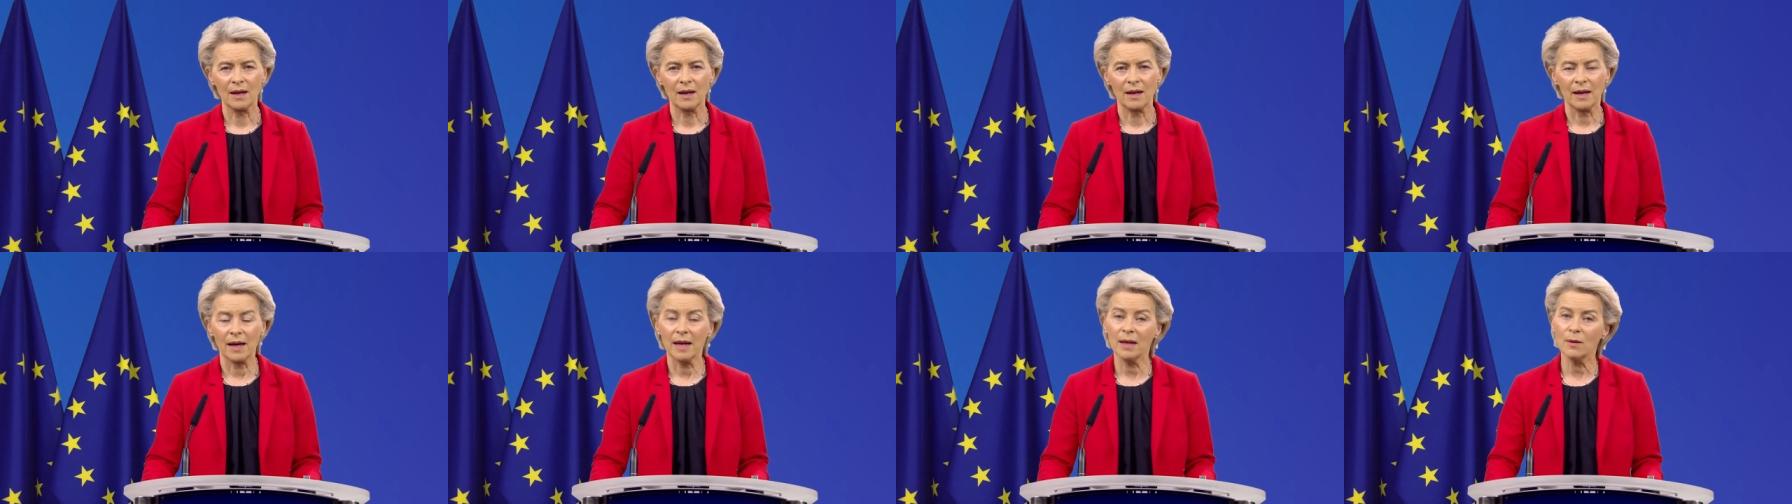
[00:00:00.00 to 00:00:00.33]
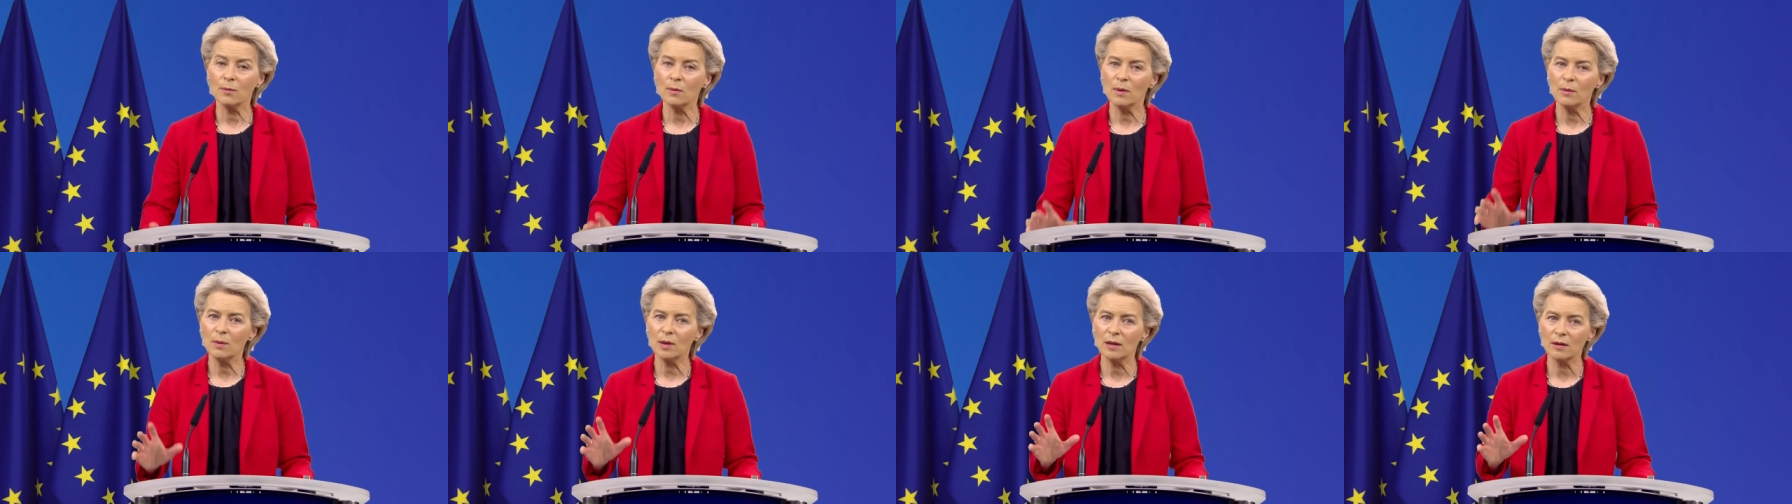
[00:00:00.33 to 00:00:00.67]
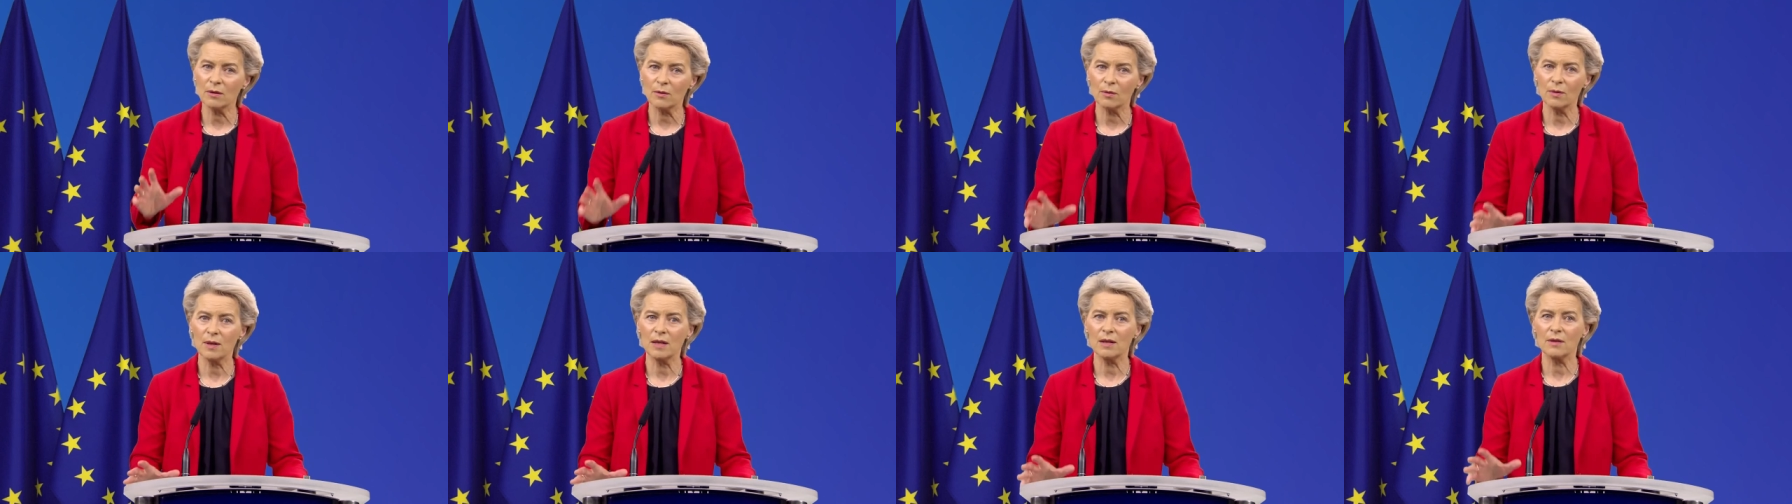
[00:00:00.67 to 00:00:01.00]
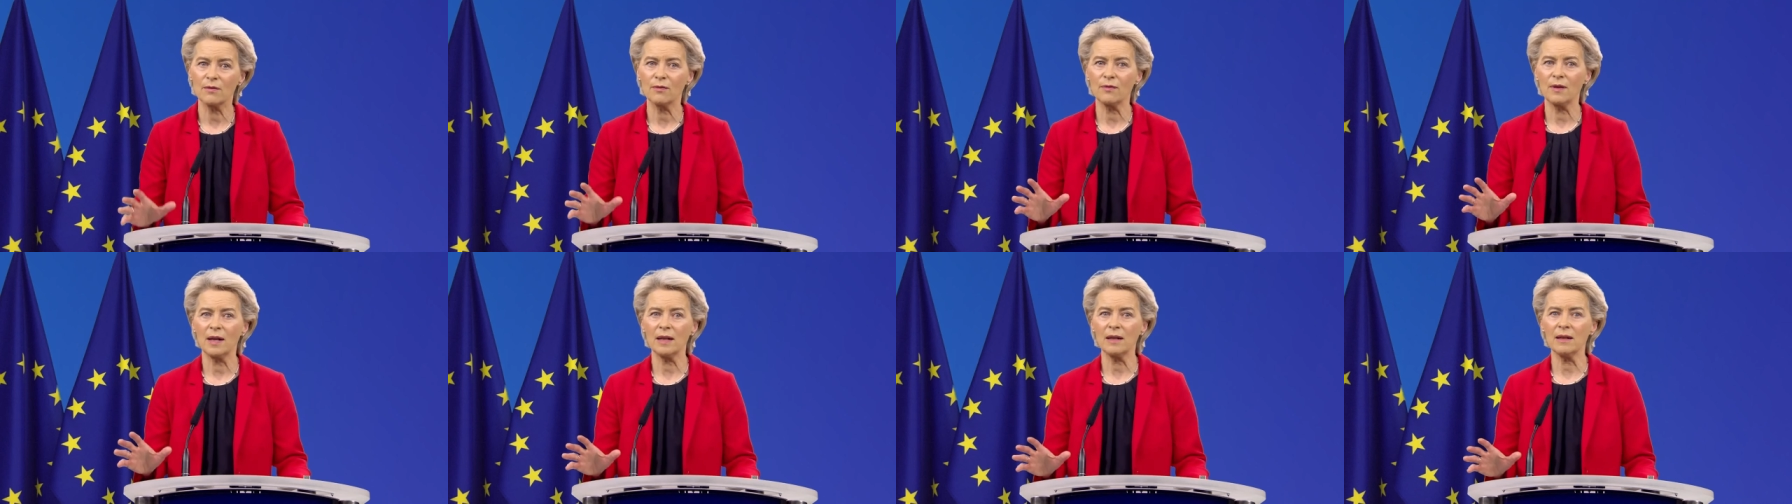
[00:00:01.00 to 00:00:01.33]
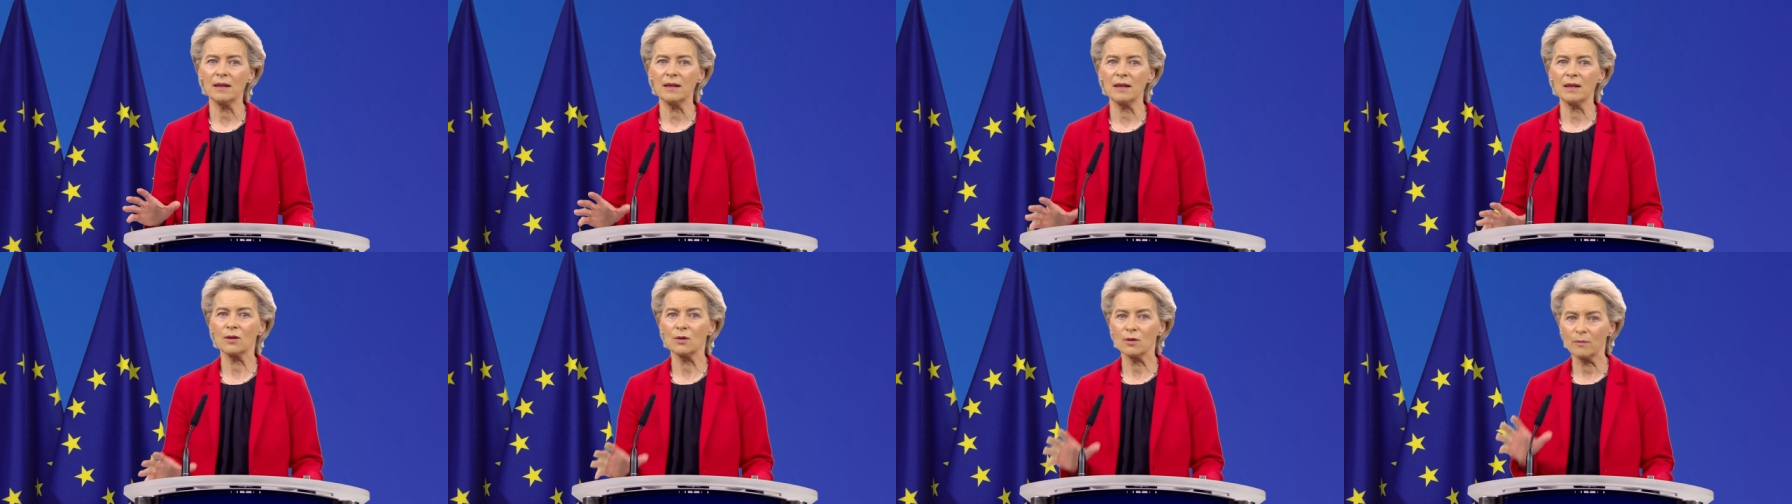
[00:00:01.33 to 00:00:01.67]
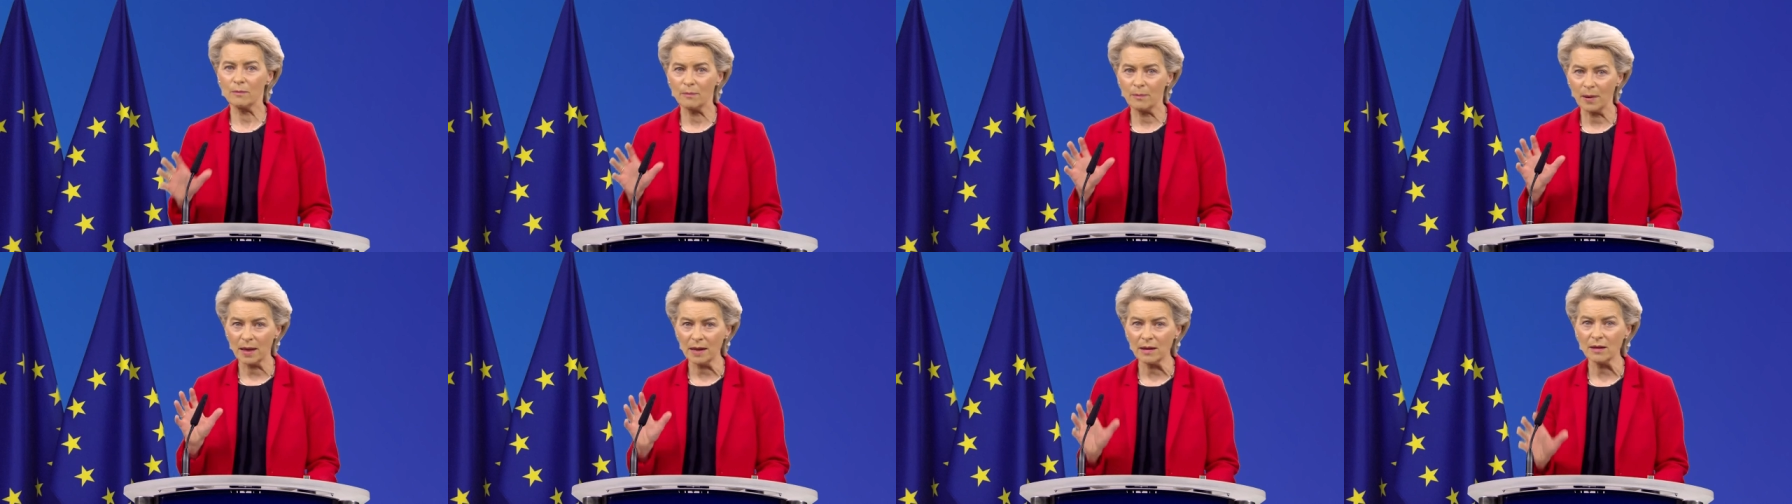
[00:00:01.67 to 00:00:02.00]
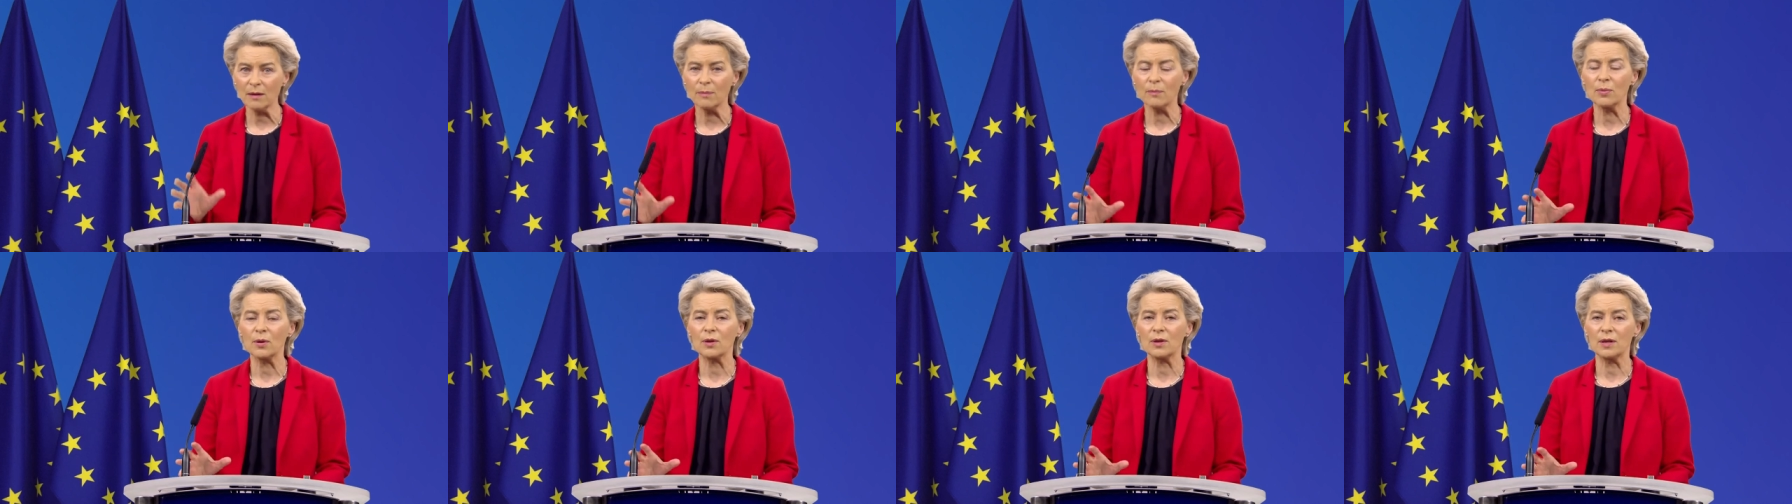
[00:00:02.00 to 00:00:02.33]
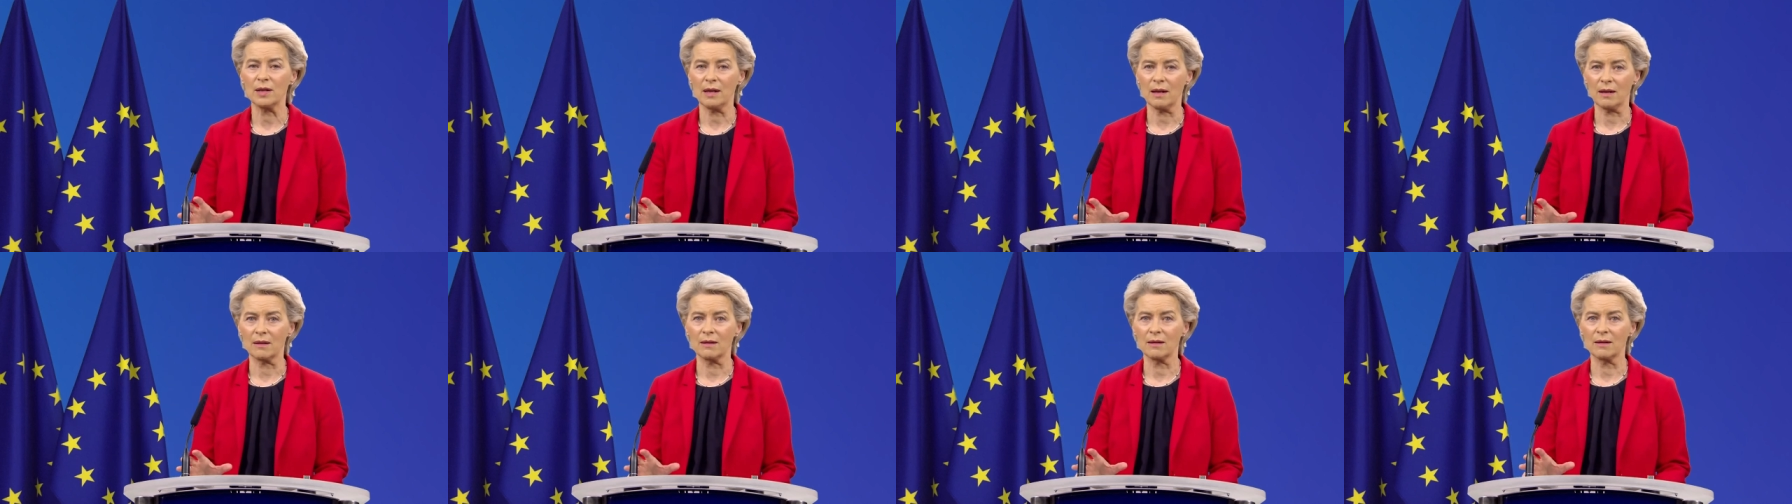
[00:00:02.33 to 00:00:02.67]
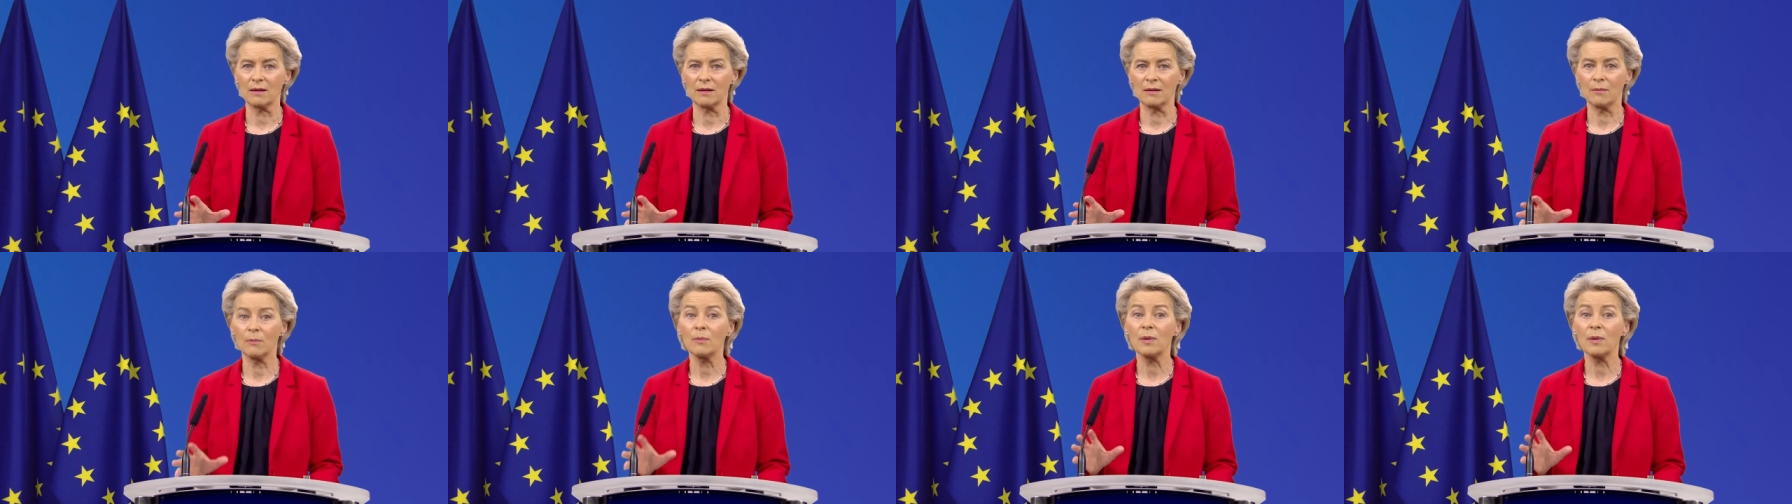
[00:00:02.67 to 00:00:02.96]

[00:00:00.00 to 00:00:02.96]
And we will increase funding to better protect